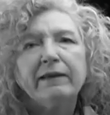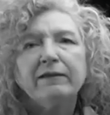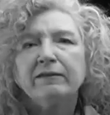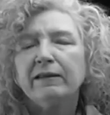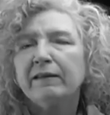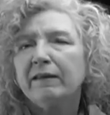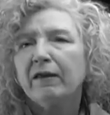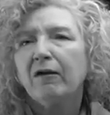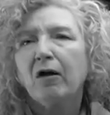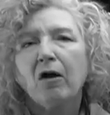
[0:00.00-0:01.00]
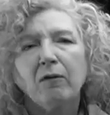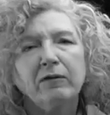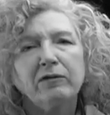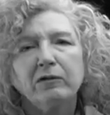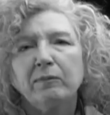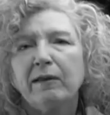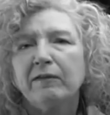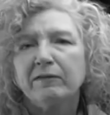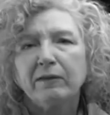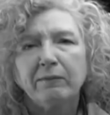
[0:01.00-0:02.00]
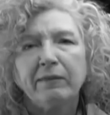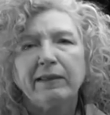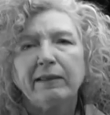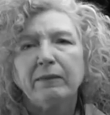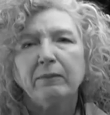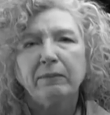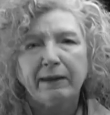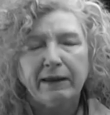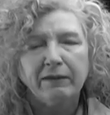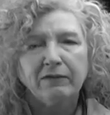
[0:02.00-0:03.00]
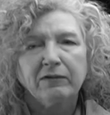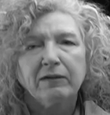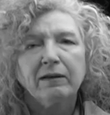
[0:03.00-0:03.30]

is that they're always about something in the past.